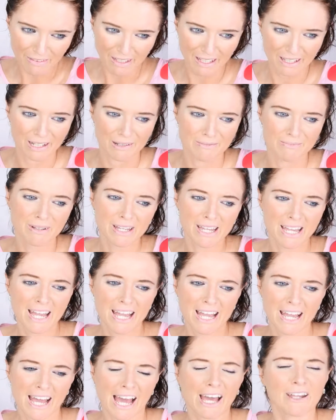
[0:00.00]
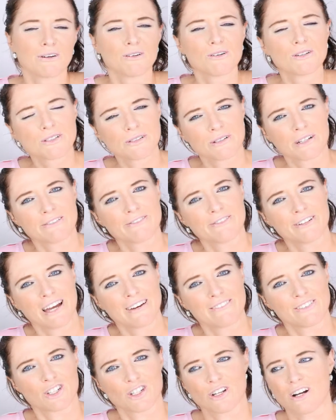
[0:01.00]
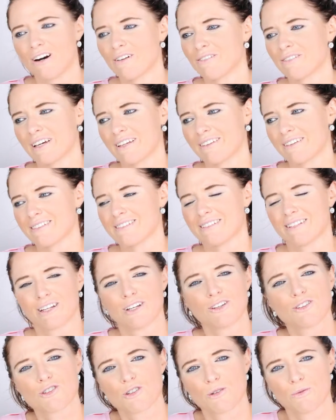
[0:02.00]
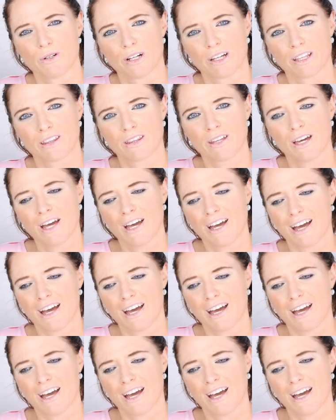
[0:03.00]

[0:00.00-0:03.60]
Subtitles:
And also, if we have a child that there's an issue with,